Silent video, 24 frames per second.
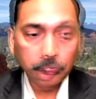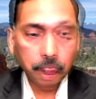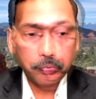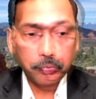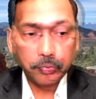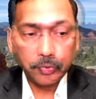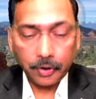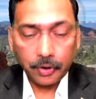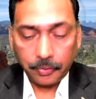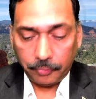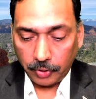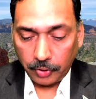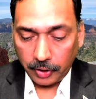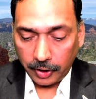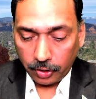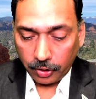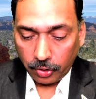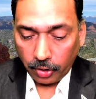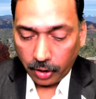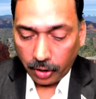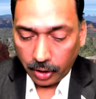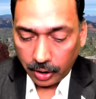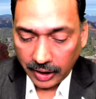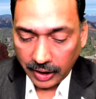If you
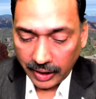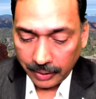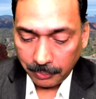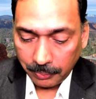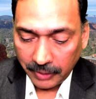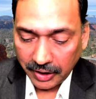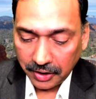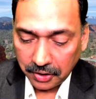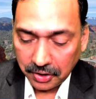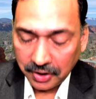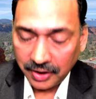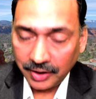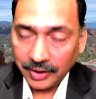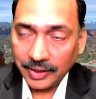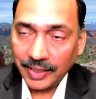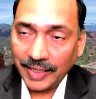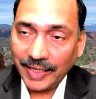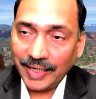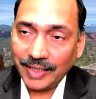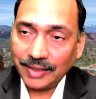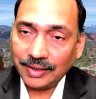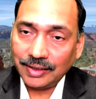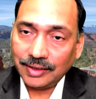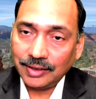recall, I mentioned
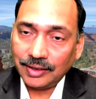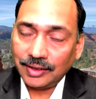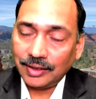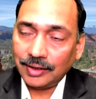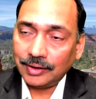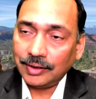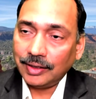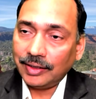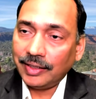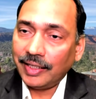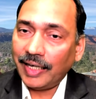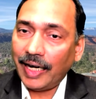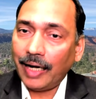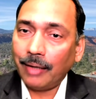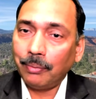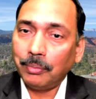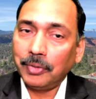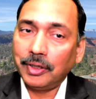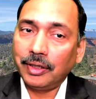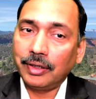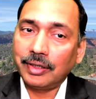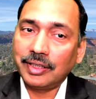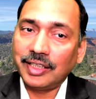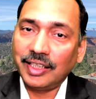that the
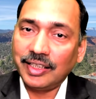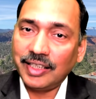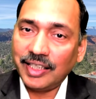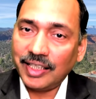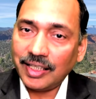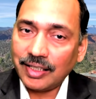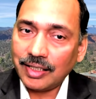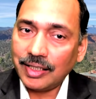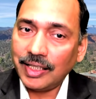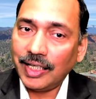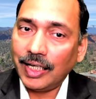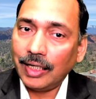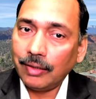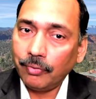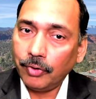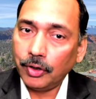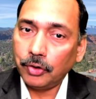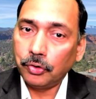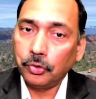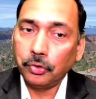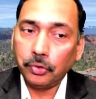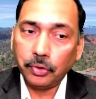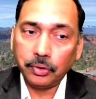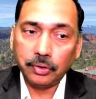grammar suggests that we
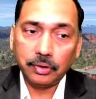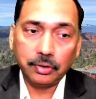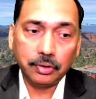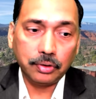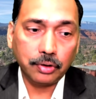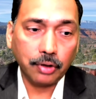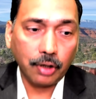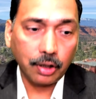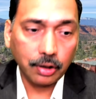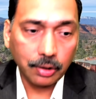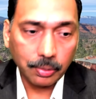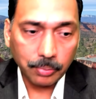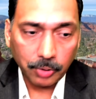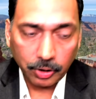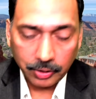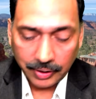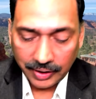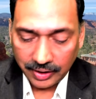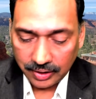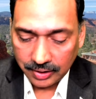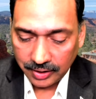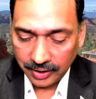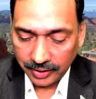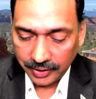should talk about
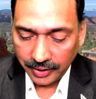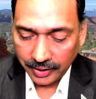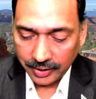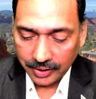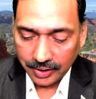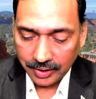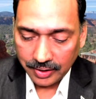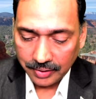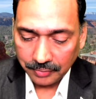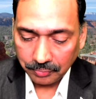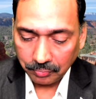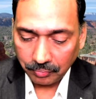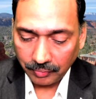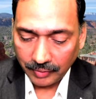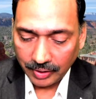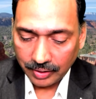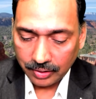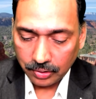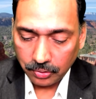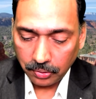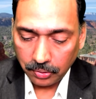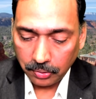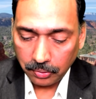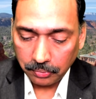aesthetics.
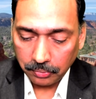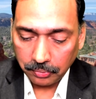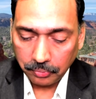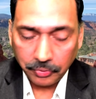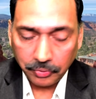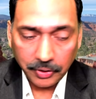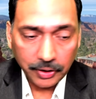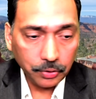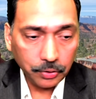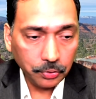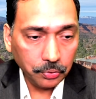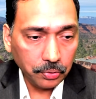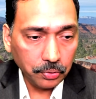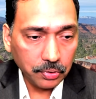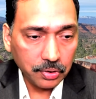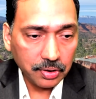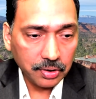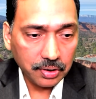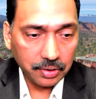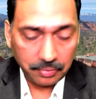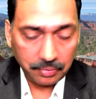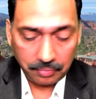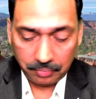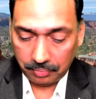So we
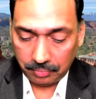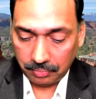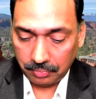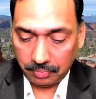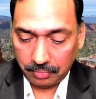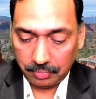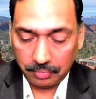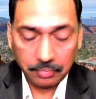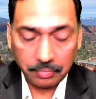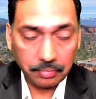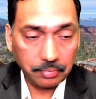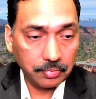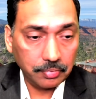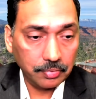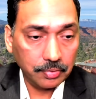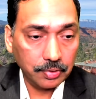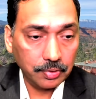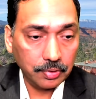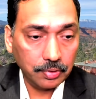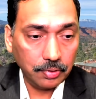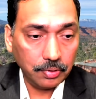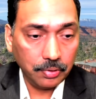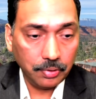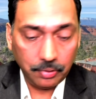use
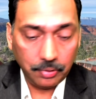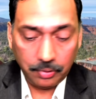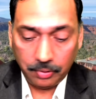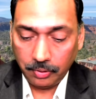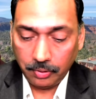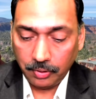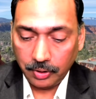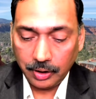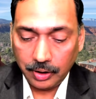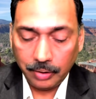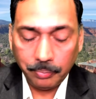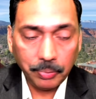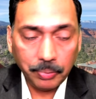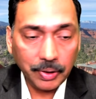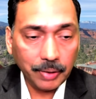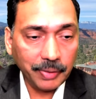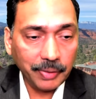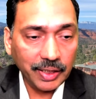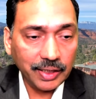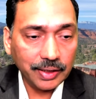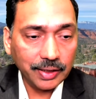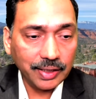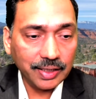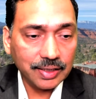or
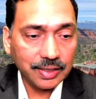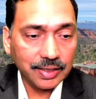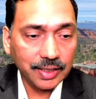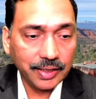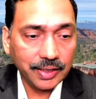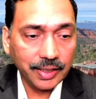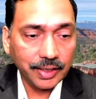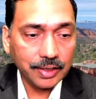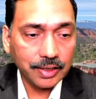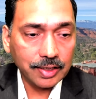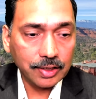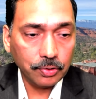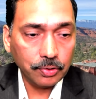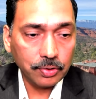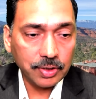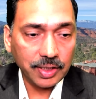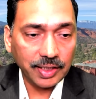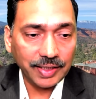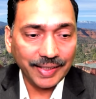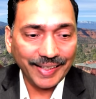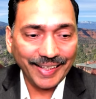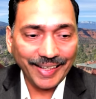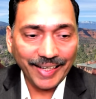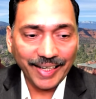implement aesthetics using
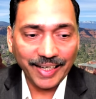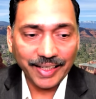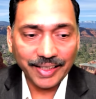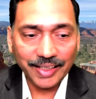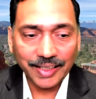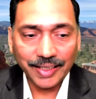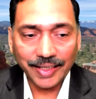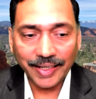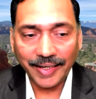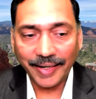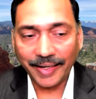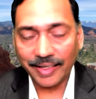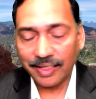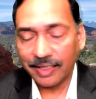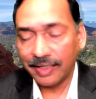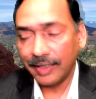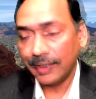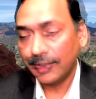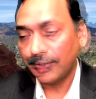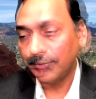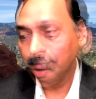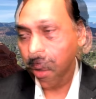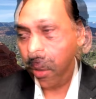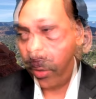
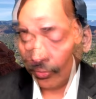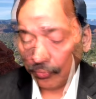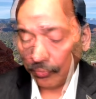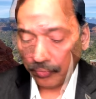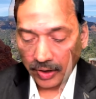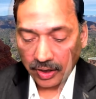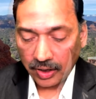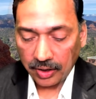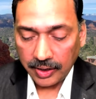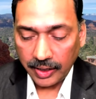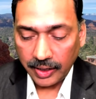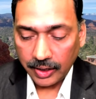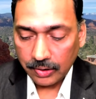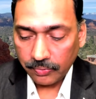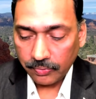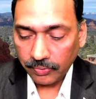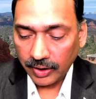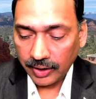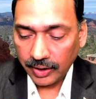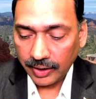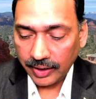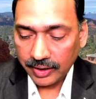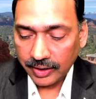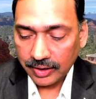AES, which stands for
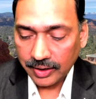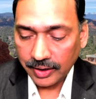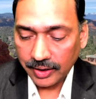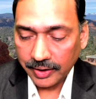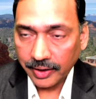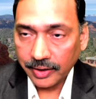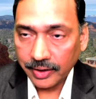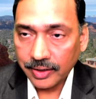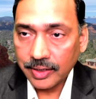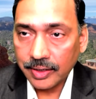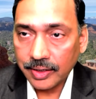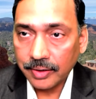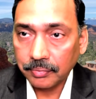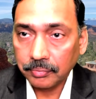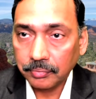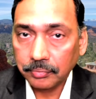aesthetics.